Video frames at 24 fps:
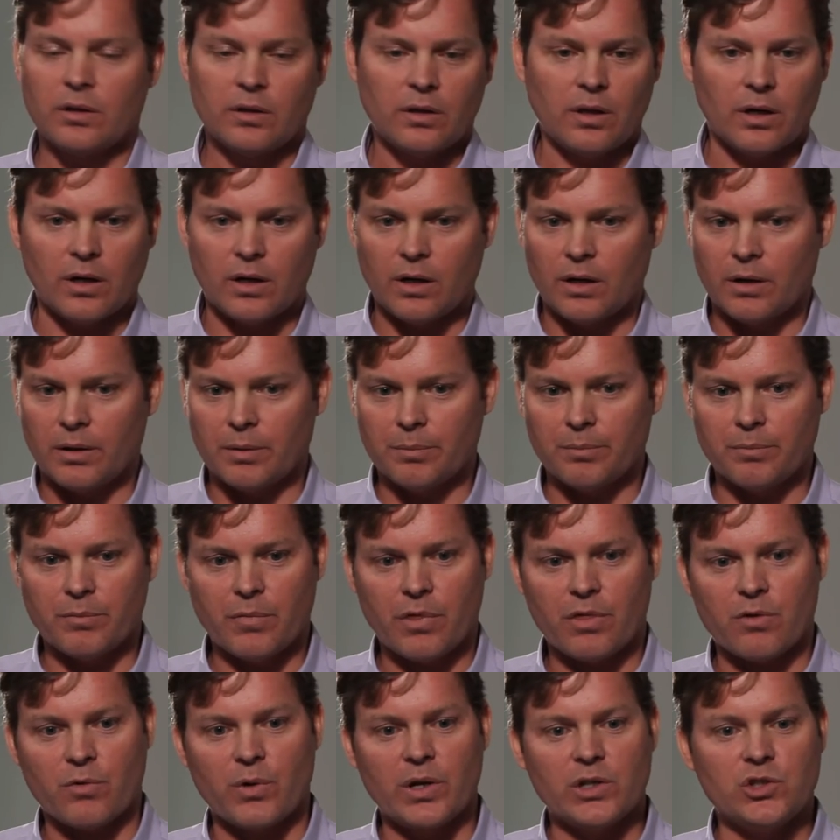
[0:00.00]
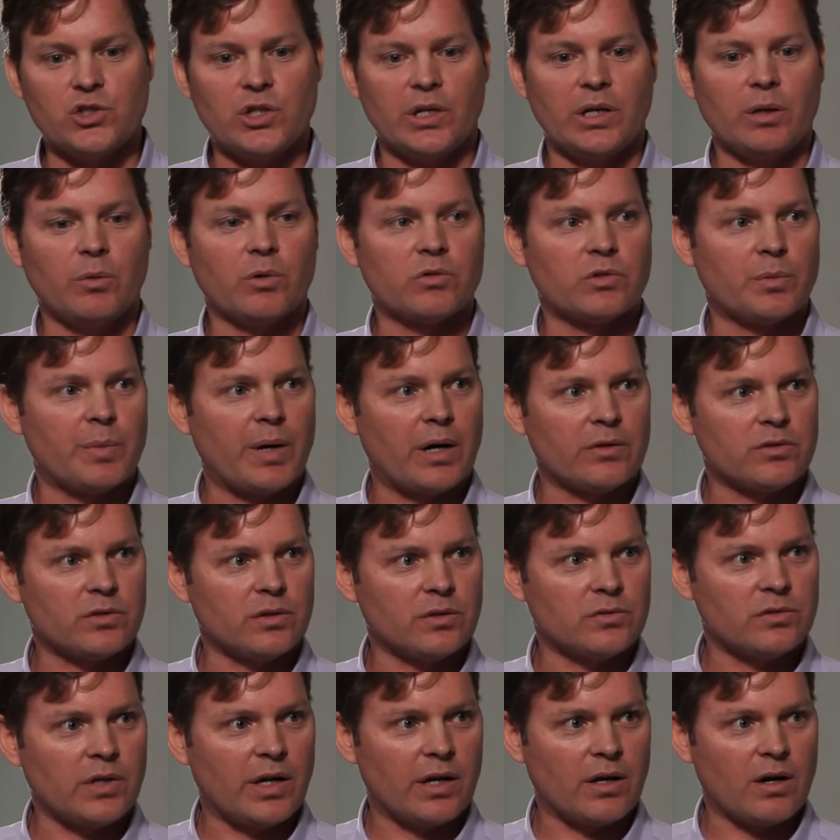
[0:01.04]
Um, 3G was about to
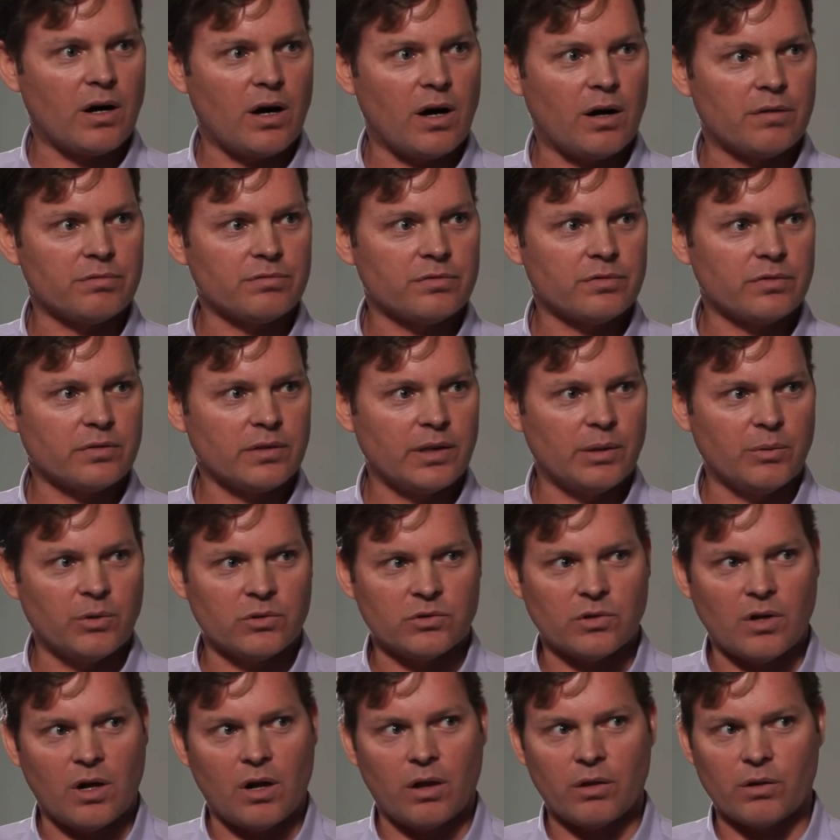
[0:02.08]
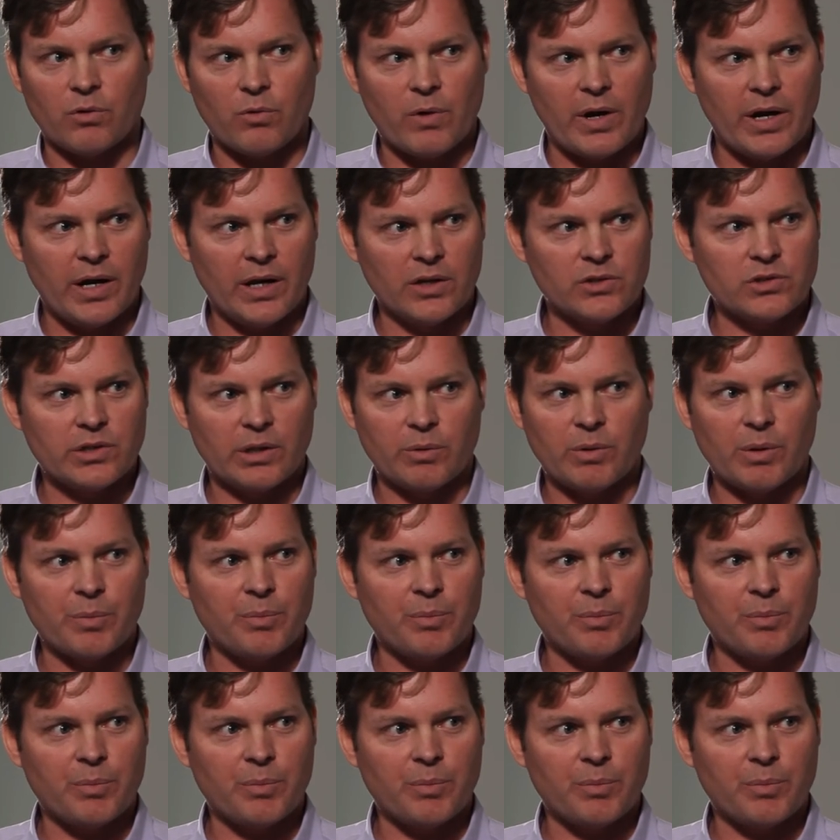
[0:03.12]
take off. It was all the wow. rage. They were